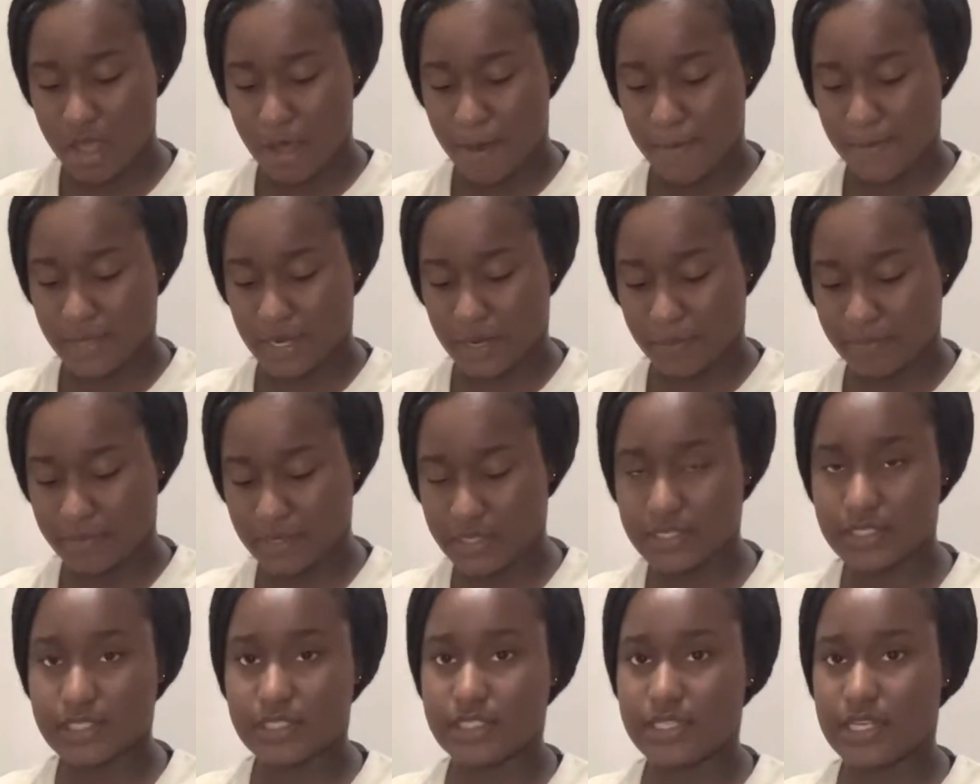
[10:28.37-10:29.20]
But I
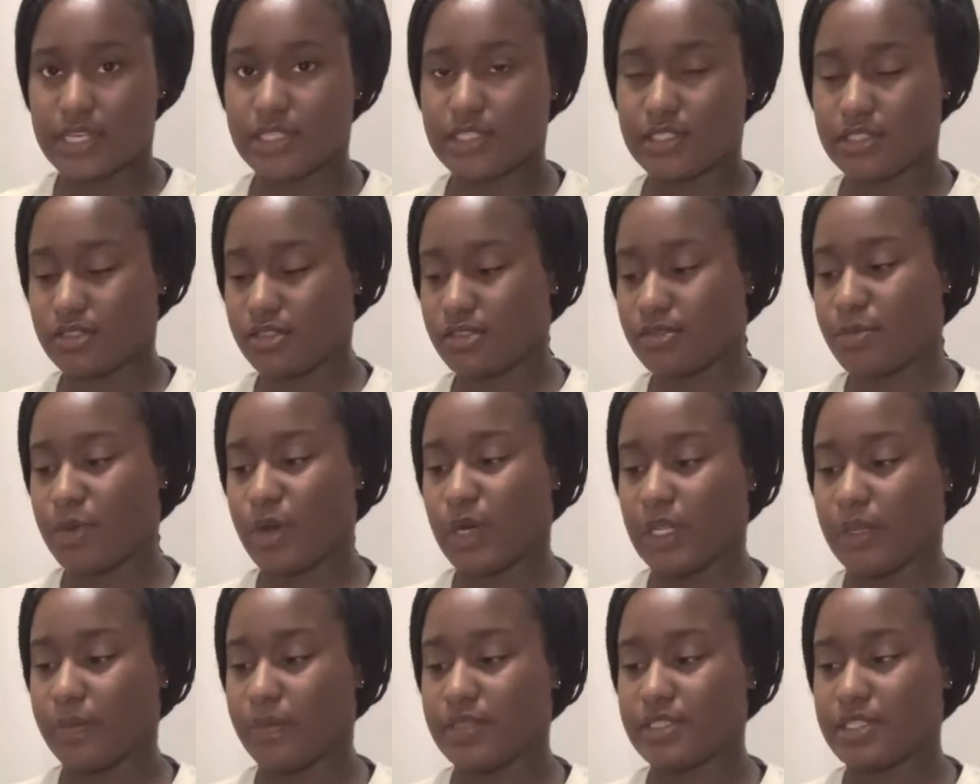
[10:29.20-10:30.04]
wanted to test the
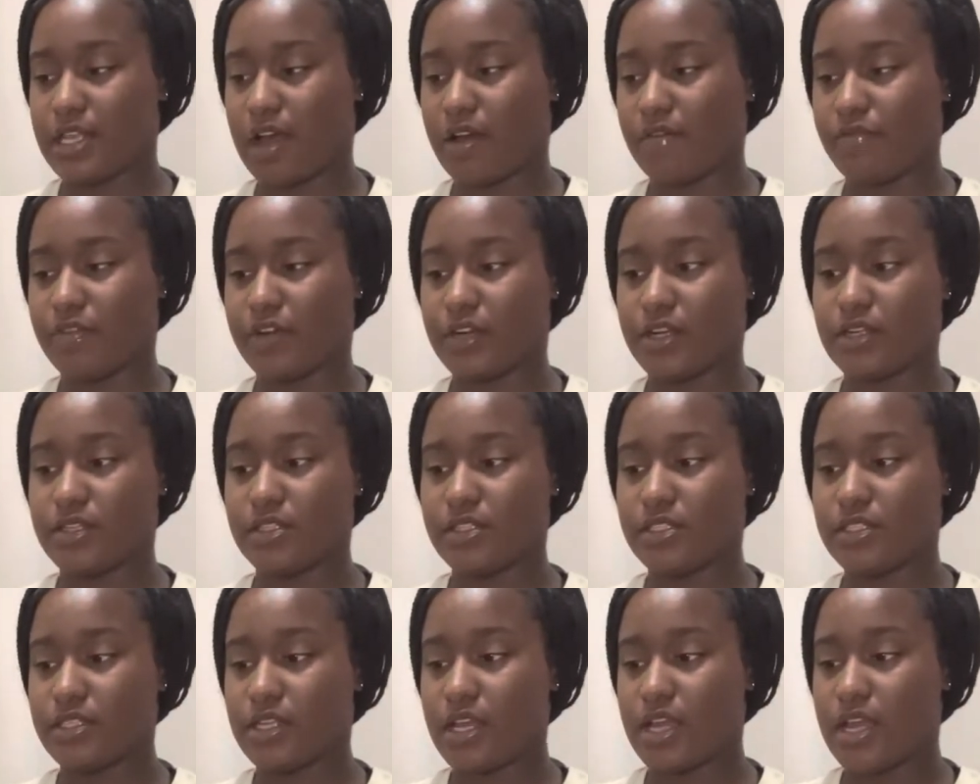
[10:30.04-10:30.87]
smaller ones out first
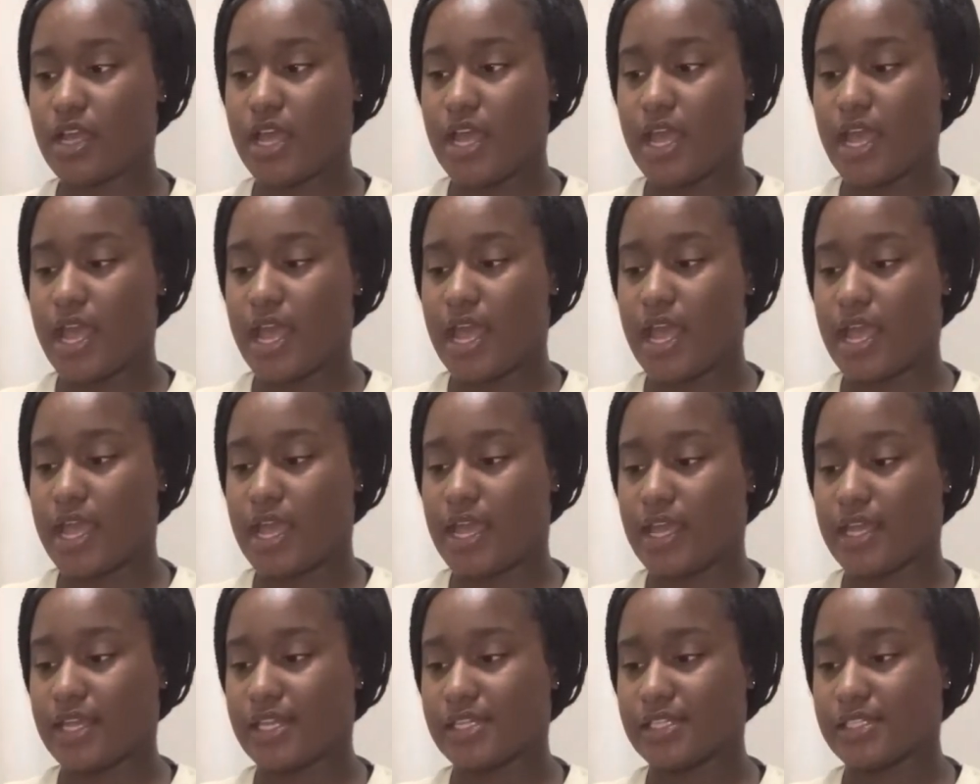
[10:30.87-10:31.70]

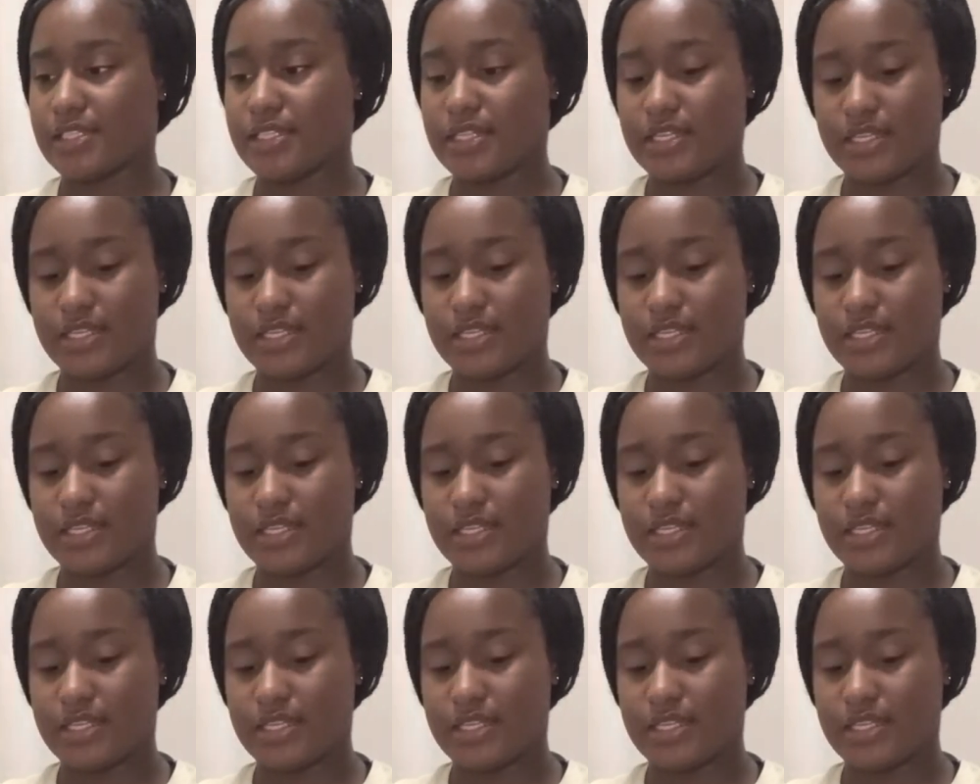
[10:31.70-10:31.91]
and